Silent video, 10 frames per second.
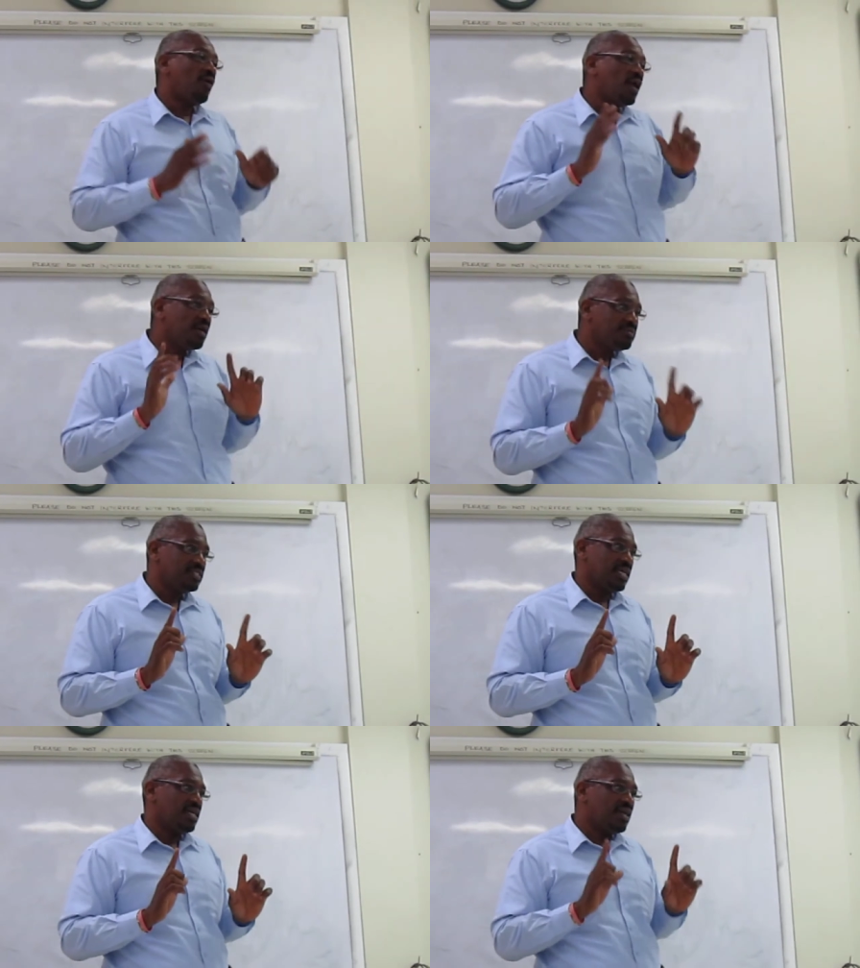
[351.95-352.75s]
All I'm
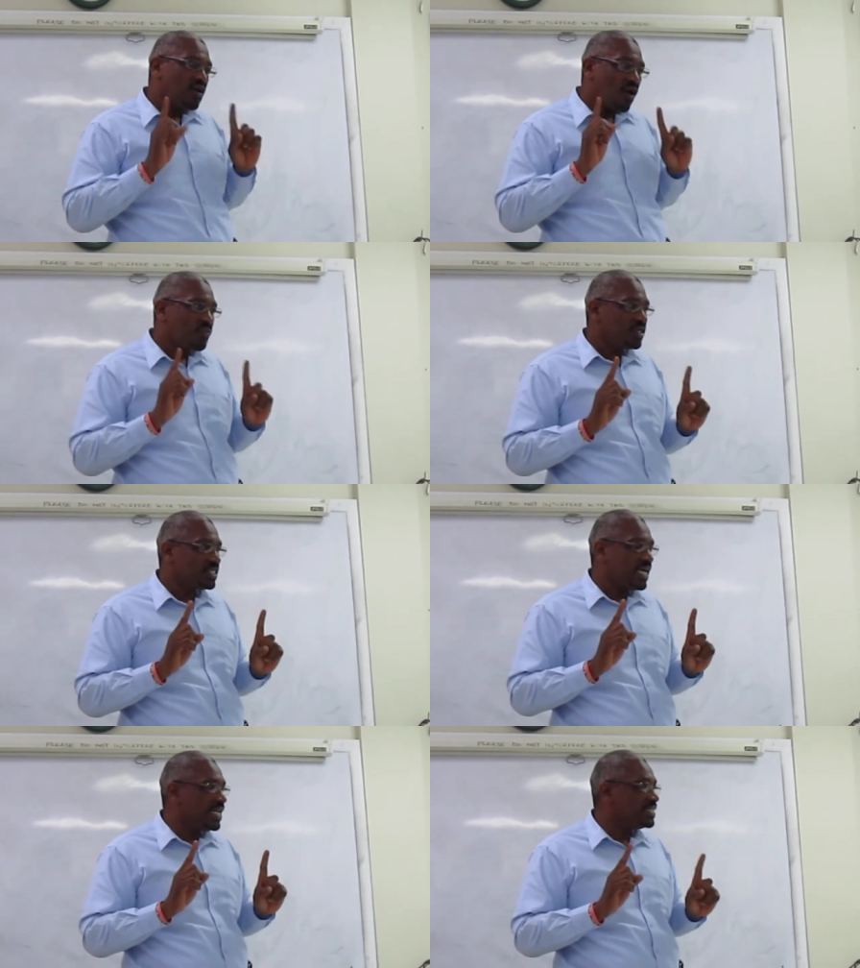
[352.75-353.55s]
saying and all I'm
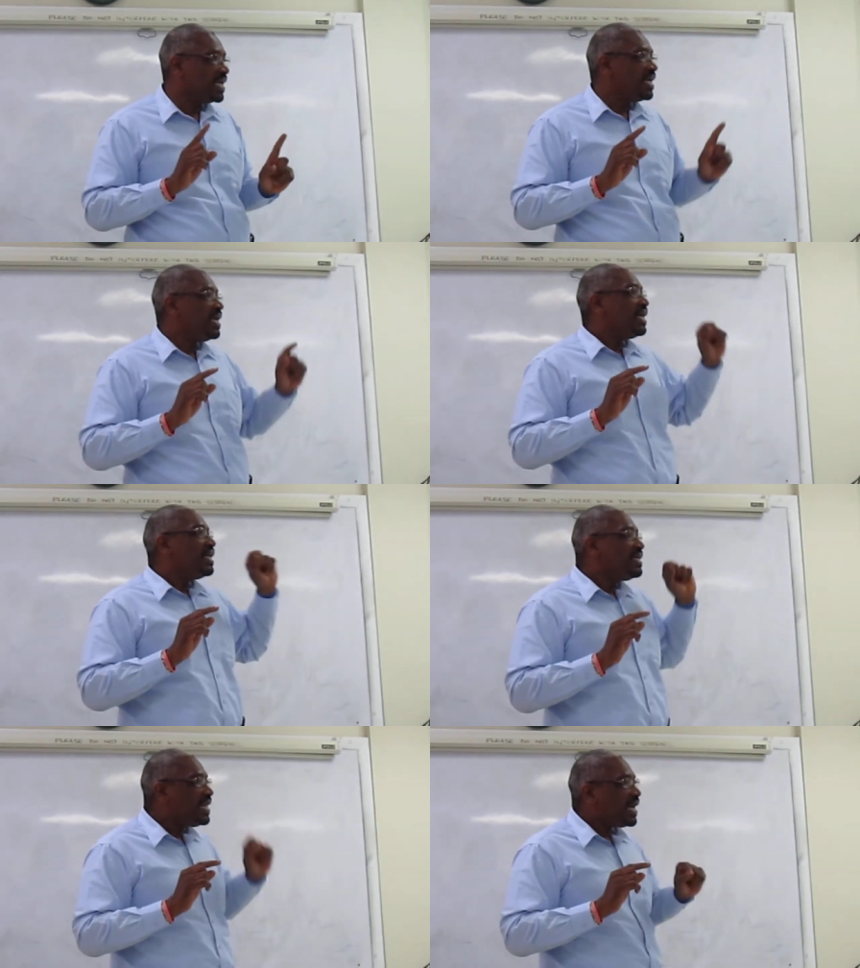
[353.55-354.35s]
saying is
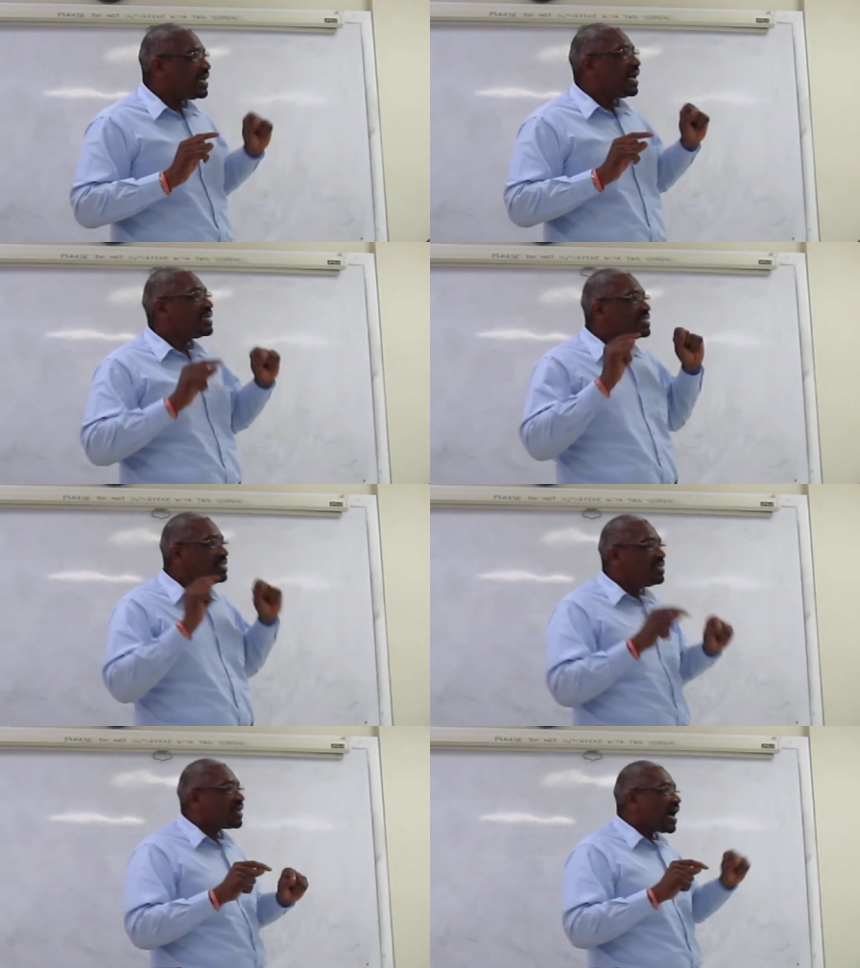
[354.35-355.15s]
let us
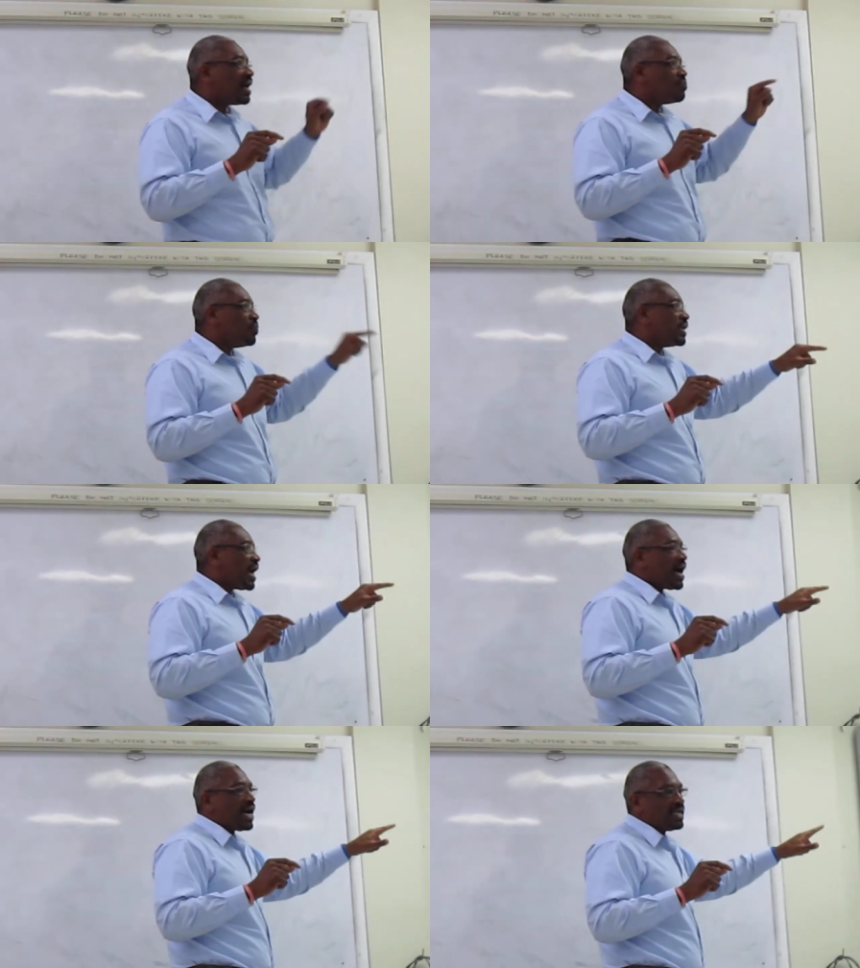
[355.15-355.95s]
look at what
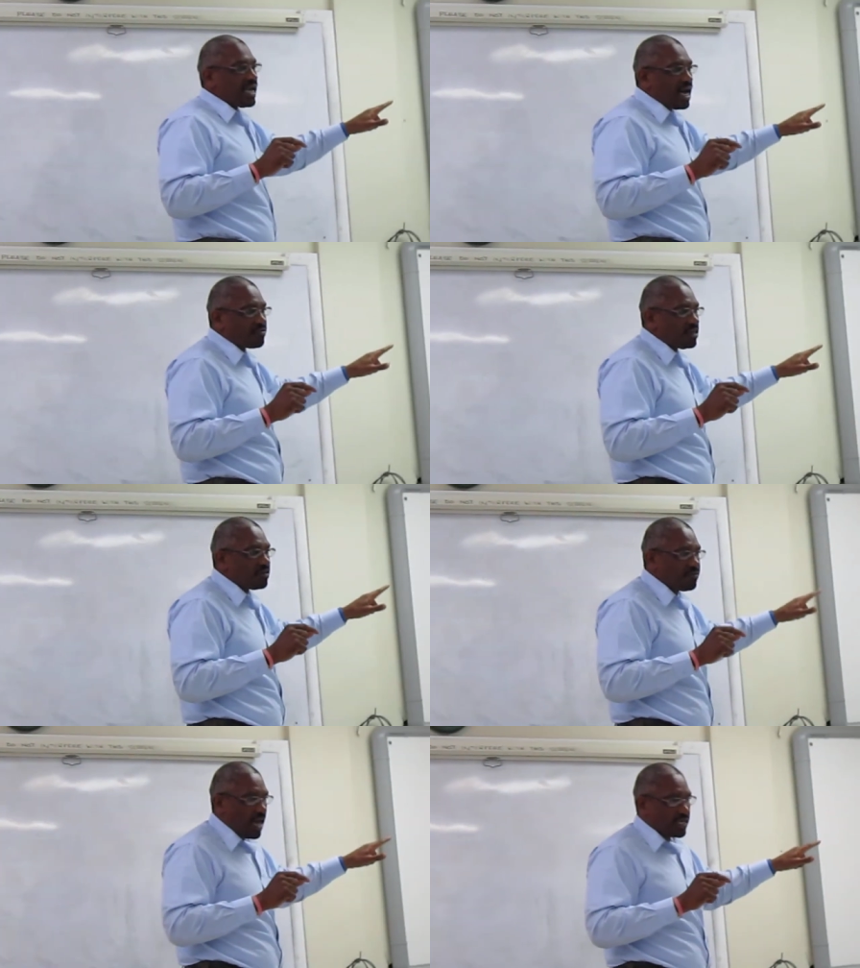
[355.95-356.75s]
are the after
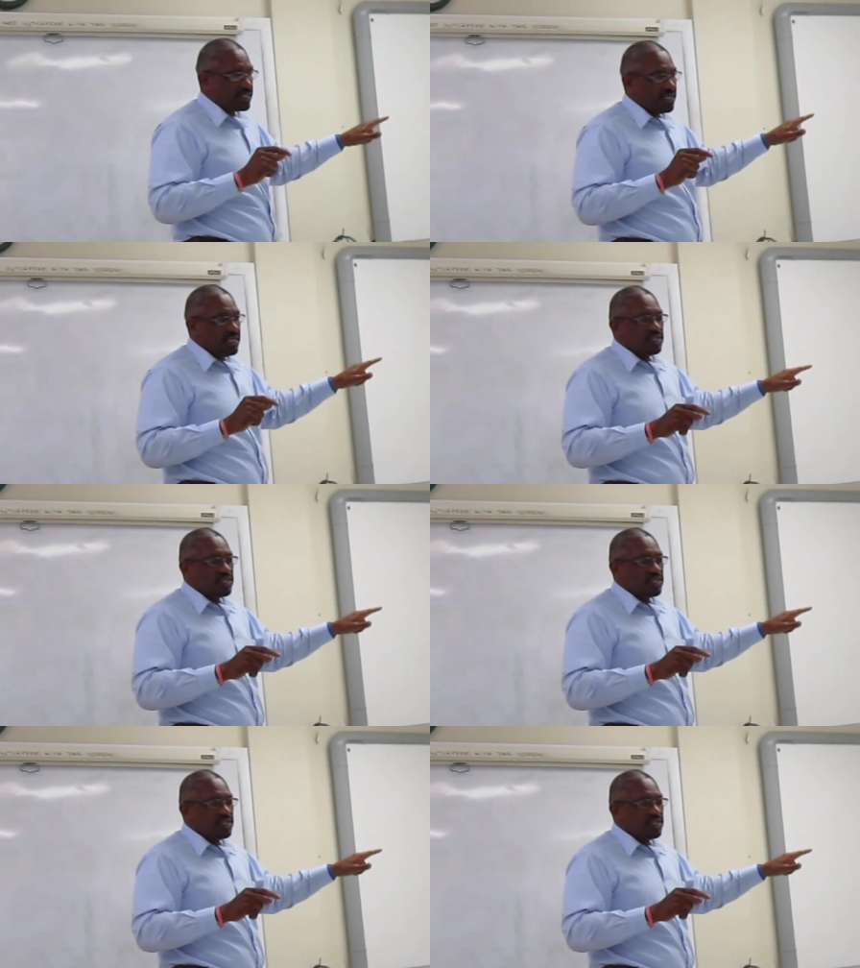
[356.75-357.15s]
effects